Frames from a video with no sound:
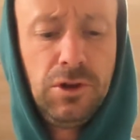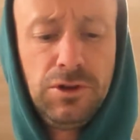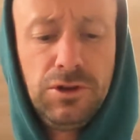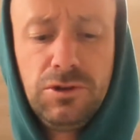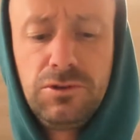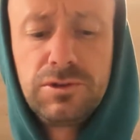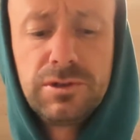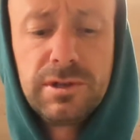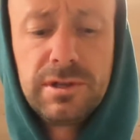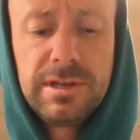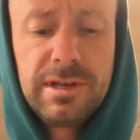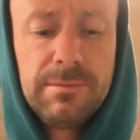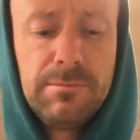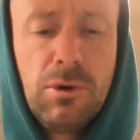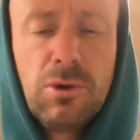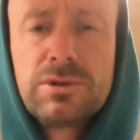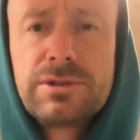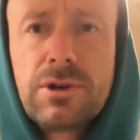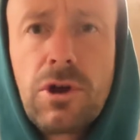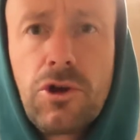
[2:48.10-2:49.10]
usually in
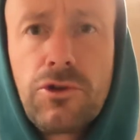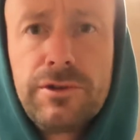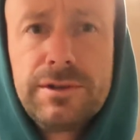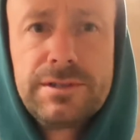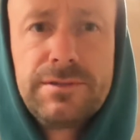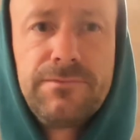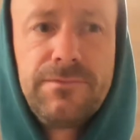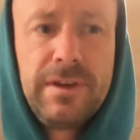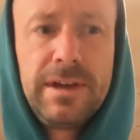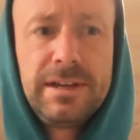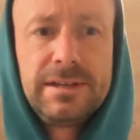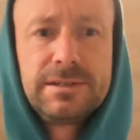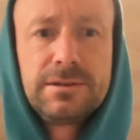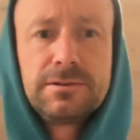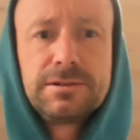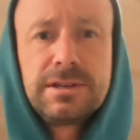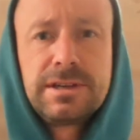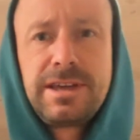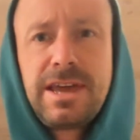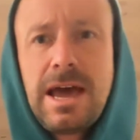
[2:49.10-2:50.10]
most arteries and veins,
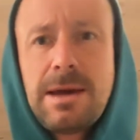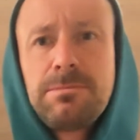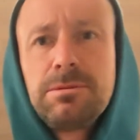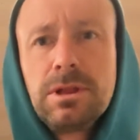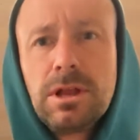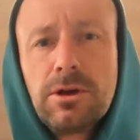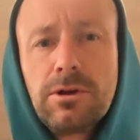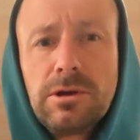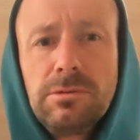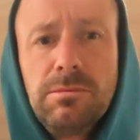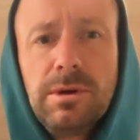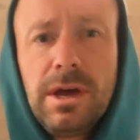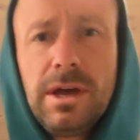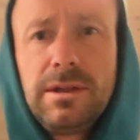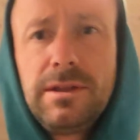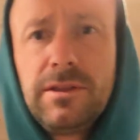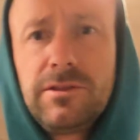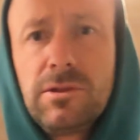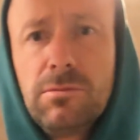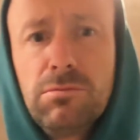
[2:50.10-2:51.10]
there's a capillary bed
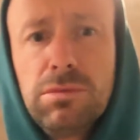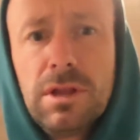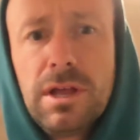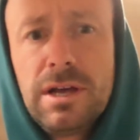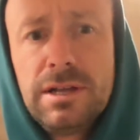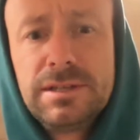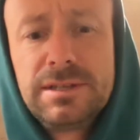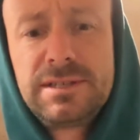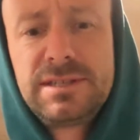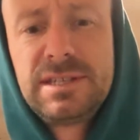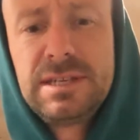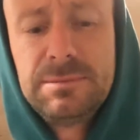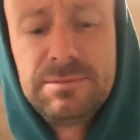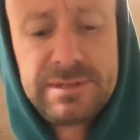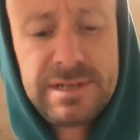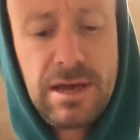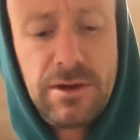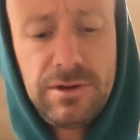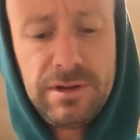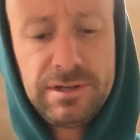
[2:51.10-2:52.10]
that the blood
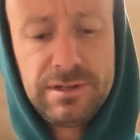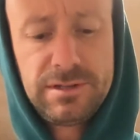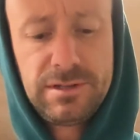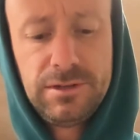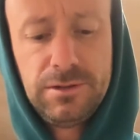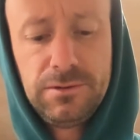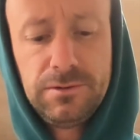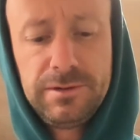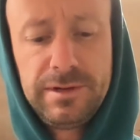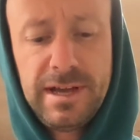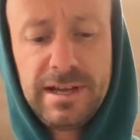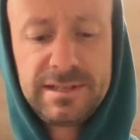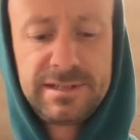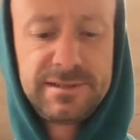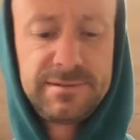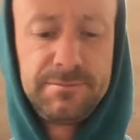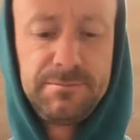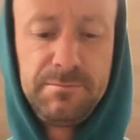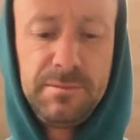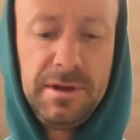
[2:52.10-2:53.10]
seeps out into, and
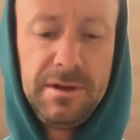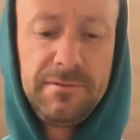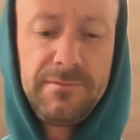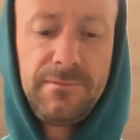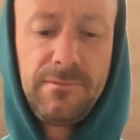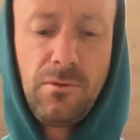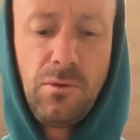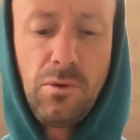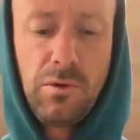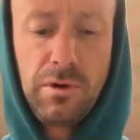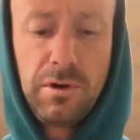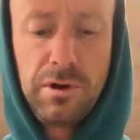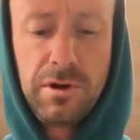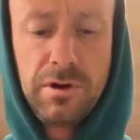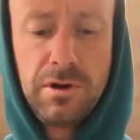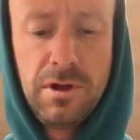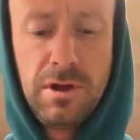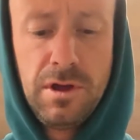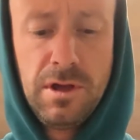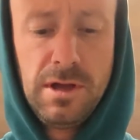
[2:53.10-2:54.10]
that's meant for,
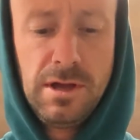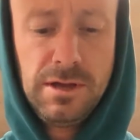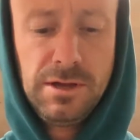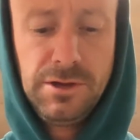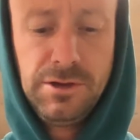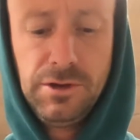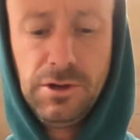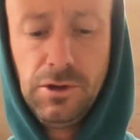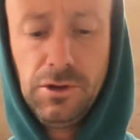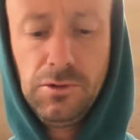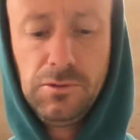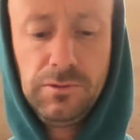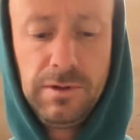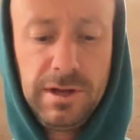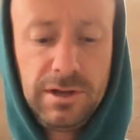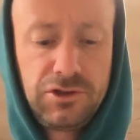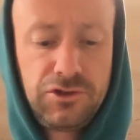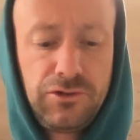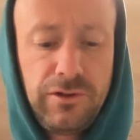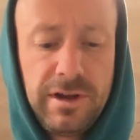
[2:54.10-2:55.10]

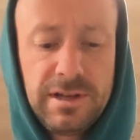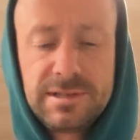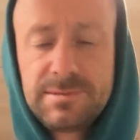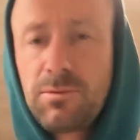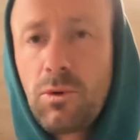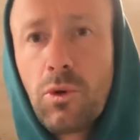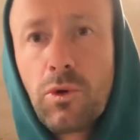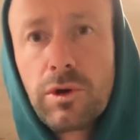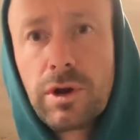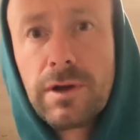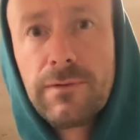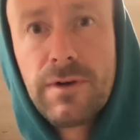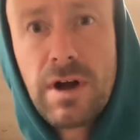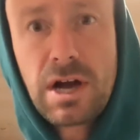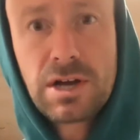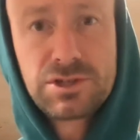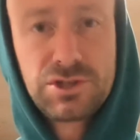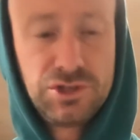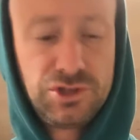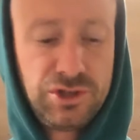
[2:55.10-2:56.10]
transport of
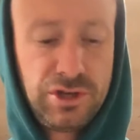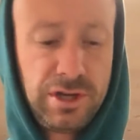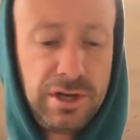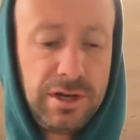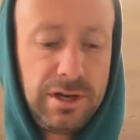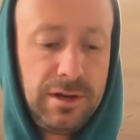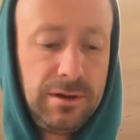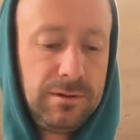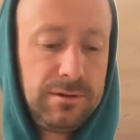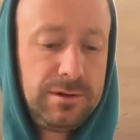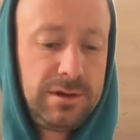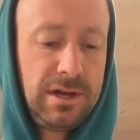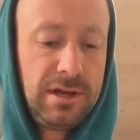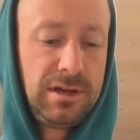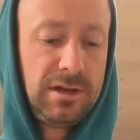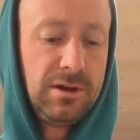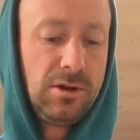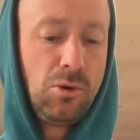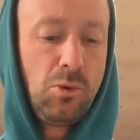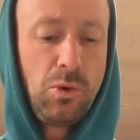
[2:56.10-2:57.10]
oxygen and
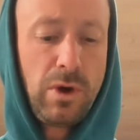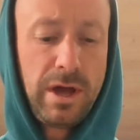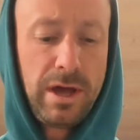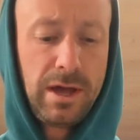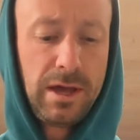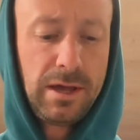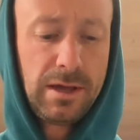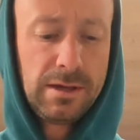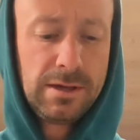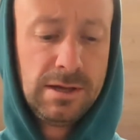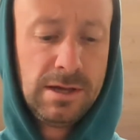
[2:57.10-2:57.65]
taking away